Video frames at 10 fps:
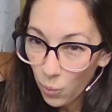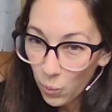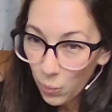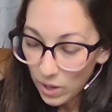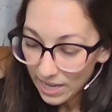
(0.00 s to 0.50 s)

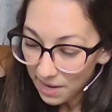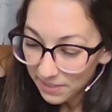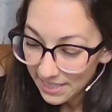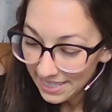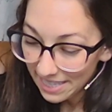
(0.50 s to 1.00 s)
When I
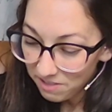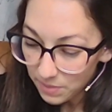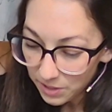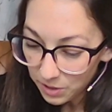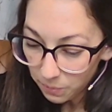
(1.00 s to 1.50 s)
received
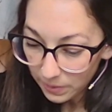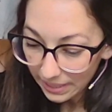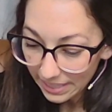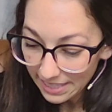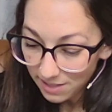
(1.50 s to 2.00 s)
Mr.
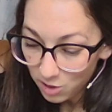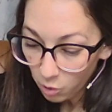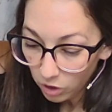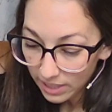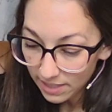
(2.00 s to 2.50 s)
Billington's
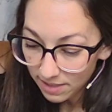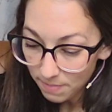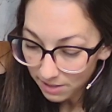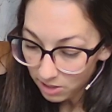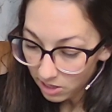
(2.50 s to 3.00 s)
courteous
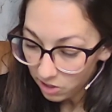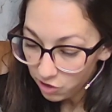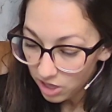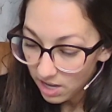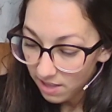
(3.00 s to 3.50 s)

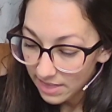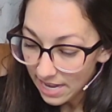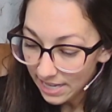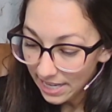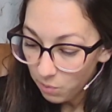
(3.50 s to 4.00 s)
message
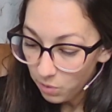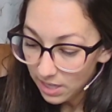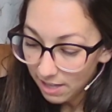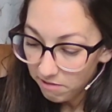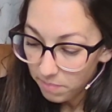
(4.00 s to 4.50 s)
that he would
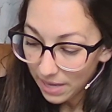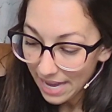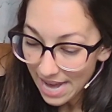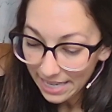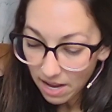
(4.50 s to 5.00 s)
give me
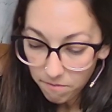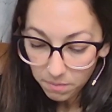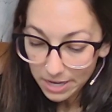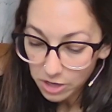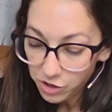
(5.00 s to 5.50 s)
any
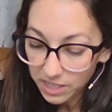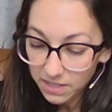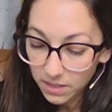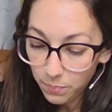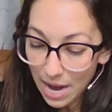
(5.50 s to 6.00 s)
information in
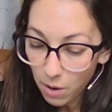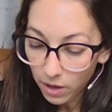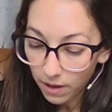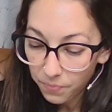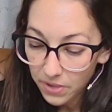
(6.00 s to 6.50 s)
his
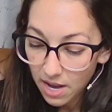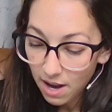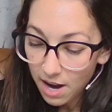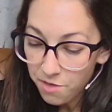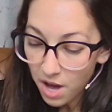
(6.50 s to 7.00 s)
power,
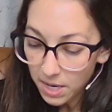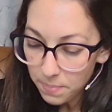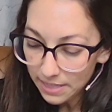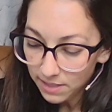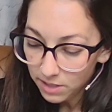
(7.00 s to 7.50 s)
I thought it
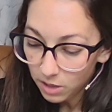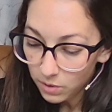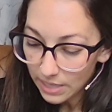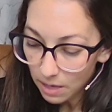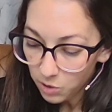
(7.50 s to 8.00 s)
best to go
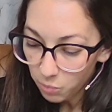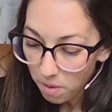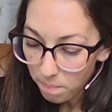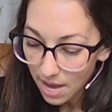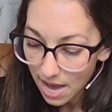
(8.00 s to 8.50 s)
down to
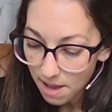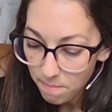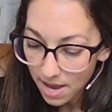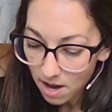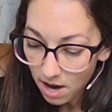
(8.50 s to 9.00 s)
Whitby and
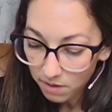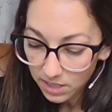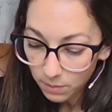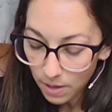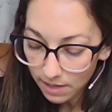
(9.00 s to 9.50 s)
make on the
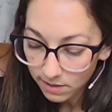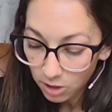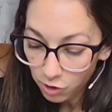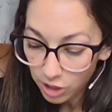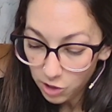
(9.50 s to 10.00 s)
spot
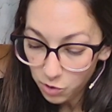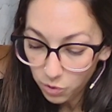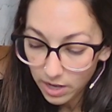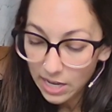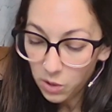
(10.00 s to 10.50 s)
such
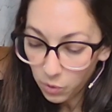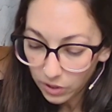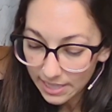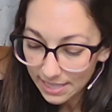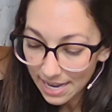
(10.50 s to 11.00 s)

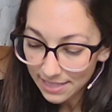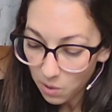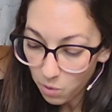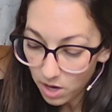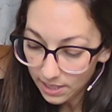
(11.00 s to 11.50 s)
inquiries as I
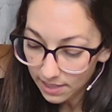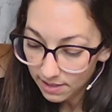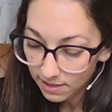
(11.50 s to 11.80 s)
wanted.